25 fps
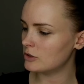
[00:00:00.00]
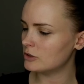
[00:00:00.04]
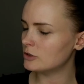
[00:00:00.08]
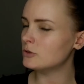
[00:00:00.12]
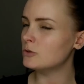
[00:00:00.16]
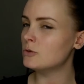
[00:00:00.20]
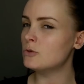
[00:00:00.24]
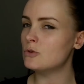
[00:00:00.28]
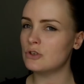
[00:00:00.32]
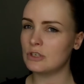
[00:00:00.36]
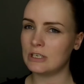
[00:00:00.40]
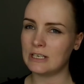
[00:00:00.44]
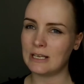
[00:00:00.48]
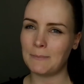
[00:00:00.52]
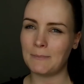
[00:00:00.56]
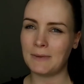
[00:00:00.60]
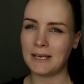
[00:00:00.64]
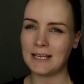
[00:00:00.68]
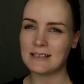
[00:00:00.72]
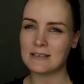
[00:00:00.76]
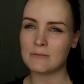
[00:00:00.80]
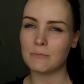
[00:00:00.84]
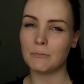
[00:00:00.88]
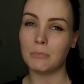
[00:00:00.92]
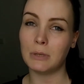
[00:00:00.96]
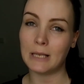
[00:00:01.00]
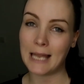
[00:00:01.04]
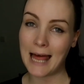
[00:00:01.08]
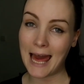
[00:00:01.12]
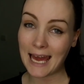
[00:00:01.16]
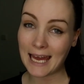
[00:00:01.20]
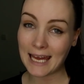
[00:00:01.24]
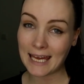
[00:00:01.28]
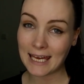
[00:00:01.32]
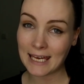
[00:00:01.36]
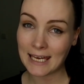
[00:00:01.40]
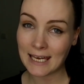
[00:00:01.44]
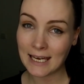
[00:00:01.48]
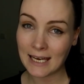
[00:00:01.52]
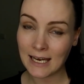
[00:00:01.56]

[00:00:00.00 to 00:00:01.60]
usually means black.